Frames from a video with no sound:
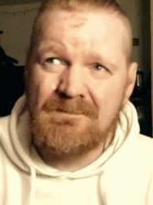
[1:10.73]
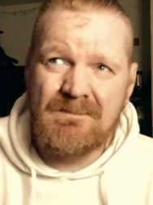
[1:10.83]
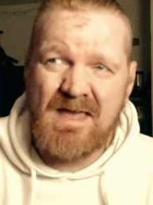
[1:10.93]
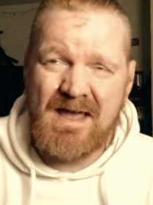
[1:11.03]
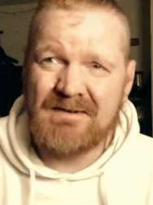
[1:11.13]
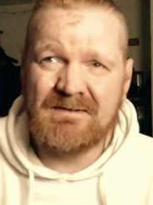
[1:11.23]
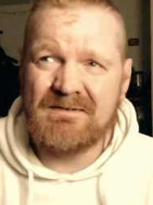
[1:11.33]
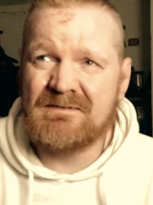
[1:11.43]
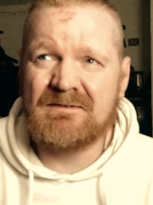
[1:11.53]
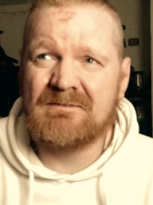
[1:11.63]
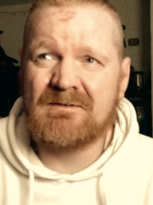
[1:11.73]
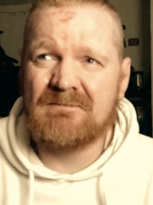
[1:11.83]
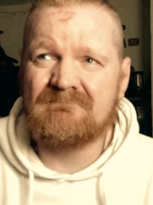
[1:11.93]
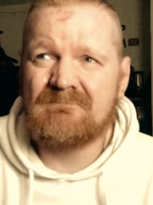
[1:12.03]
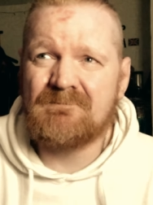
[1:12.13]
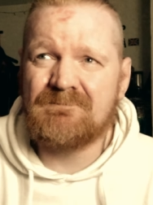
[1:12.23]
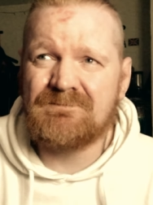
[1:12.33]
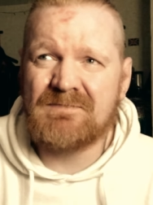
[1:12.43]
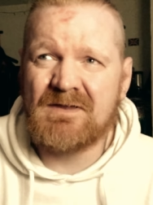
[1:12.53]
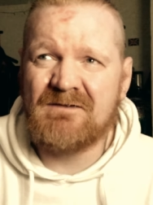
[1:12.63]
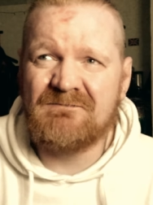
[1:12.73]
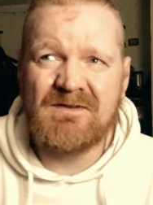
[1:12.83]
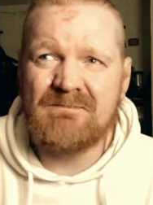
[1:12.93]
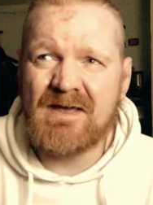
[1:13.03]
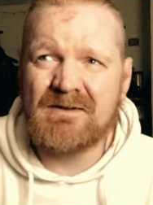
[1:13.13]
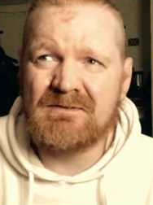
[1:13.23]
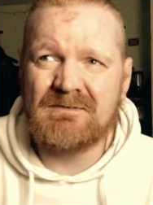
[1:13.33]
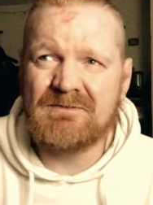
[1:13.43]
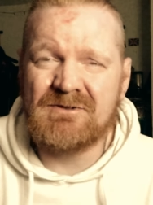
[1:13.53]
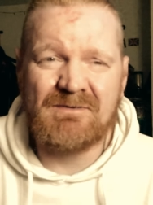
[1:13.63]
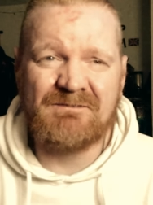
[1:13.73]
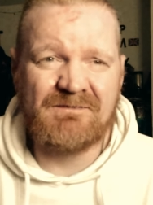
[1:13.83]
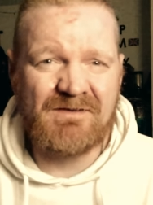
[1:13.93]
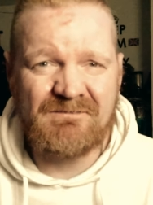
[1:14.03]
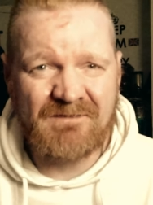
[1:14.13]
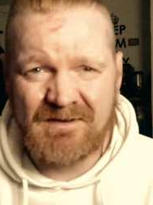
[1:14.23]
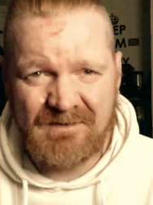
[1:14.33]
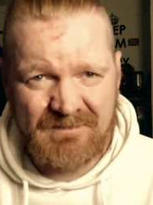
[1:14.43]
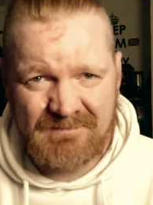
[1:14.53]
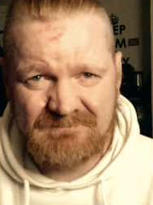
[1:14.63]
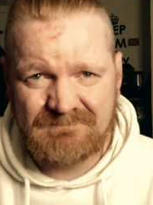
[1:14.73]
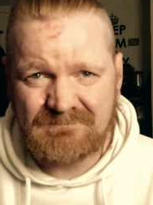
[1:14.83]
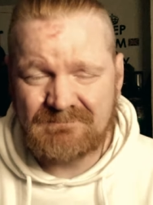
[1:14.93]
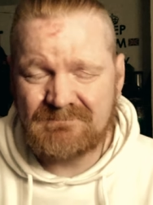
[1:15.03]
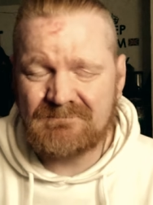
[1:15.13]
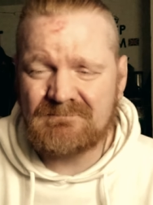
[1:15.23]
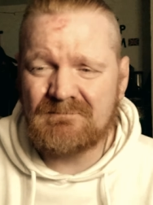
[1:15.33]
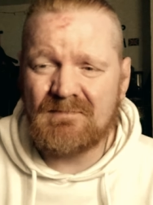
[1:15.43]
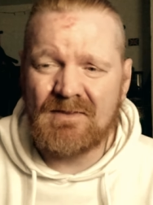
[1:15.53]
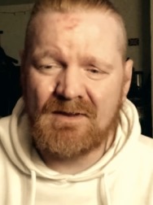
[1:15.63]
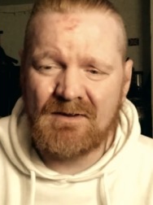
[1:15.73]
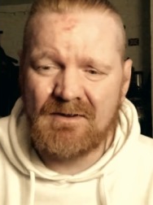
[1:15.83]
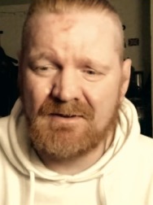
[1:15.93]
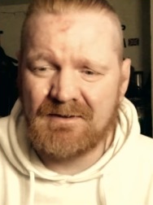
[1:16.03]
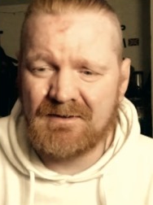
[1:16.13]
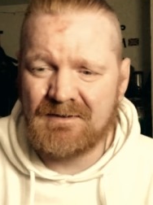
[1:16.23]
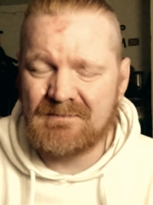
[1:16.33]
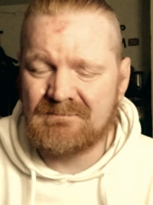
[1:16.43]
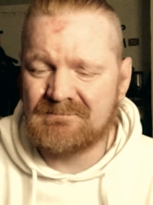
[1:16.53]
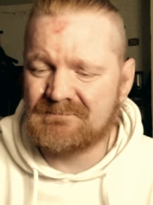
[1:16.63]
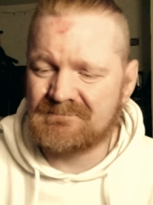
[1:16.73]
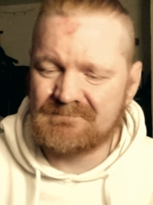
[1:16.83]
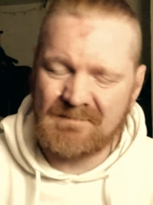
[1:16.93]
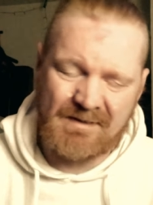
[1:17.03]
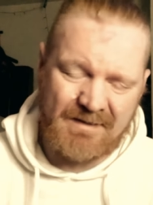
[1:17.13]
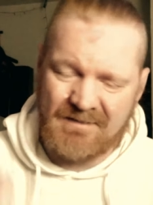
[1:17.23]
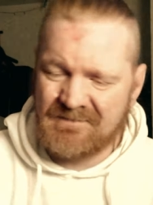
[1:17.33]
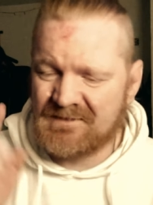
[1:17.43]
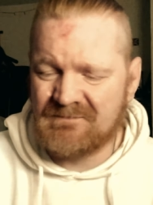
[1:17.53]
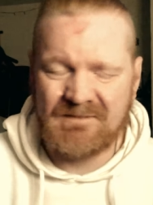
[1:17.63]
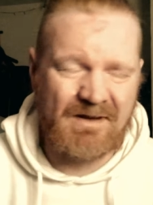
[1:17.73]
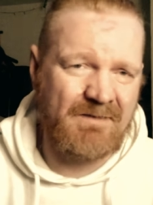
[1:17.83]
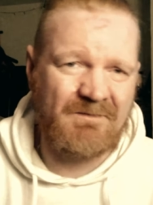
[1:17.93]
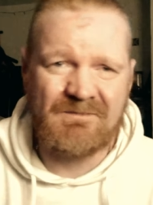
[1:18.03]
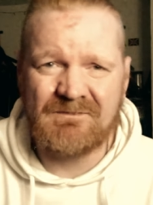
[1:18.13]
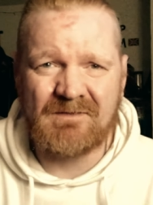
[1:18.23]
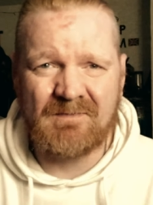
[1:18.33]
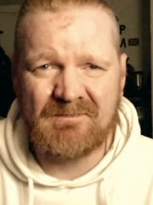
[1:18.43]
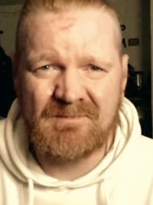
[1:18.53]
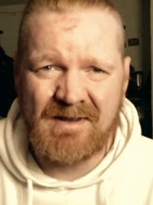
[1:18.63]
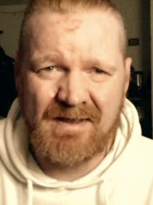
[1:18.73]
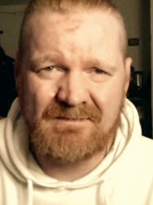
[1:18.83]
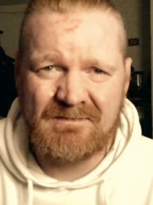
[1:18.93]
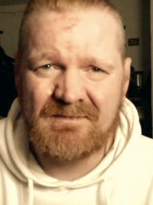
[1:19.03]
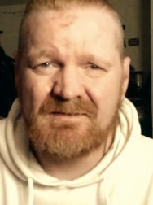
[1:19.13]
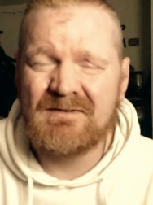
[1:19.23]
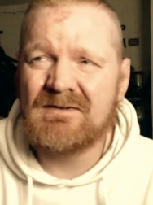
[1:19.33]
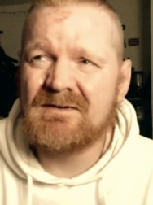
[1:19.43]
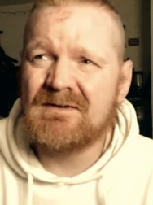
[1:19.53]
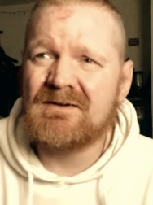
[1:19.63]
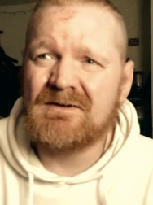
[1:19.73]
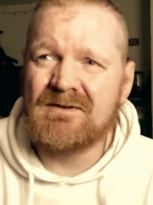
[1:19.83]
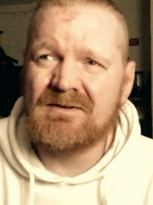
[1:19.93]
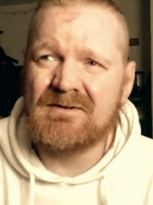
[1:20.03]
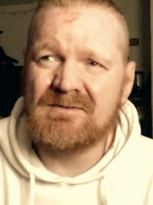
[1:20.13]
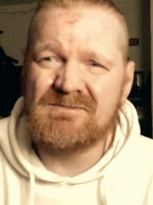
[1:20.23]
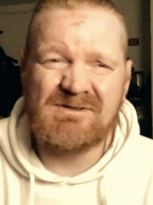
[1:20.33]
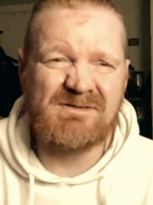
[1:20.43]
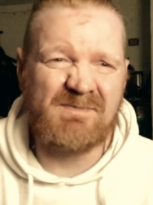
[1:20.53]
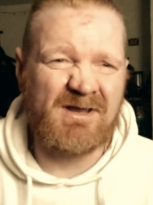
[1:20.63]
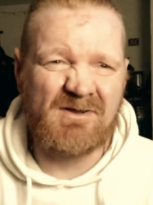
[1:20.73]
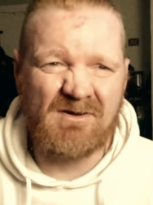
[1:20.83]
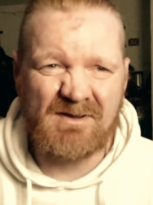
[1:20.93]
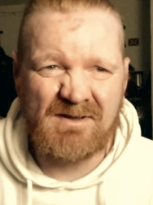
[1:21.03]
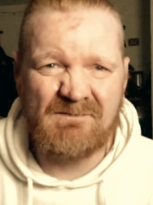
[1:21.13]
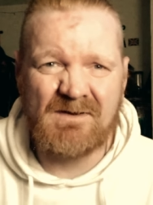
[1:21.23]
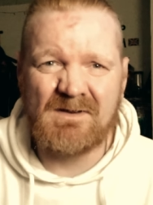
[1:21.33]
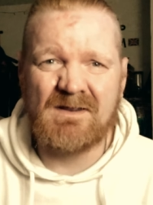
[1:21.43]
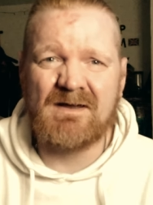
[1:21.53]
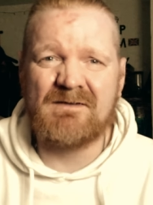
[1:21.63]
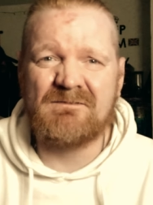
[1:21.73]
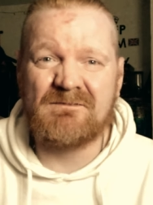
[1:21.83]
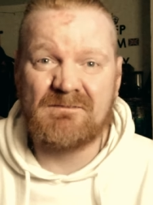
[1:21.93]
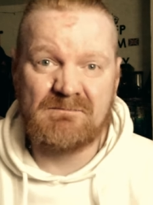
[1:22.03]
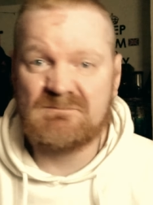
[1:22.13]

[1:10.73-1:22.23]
they added a female UFC fighter. Um, I can't think of her name off the top of my head. Um, she's a bit cocky in real life.